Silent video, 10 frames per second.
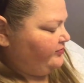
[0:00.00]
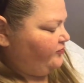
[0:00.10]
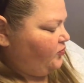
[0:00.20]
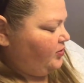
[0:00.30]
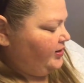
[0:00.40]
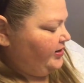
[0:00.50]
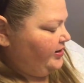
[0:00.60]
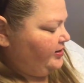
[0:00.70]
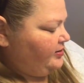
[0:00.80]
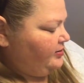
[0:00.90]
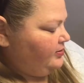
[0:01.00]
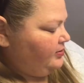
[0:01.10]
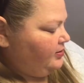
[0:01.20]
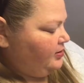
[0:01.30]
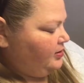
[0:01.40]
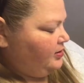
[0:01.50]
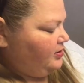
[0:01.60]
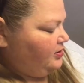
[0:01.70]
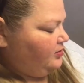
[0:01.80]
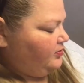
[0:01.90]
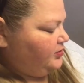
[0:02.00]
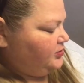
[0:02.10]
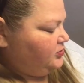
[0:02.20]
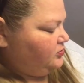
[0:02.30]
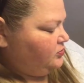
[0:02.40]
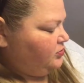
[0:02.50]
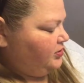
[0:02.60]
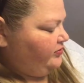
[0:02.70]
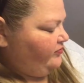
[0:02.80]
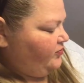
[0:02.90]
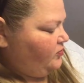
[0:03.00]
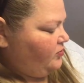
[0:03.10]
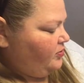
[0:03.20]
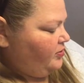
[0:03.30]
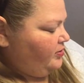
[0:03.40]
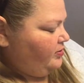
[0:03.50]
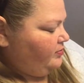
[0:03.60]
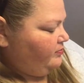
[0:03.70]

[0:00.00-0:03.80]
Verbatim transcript: the four again. One, two, three, four.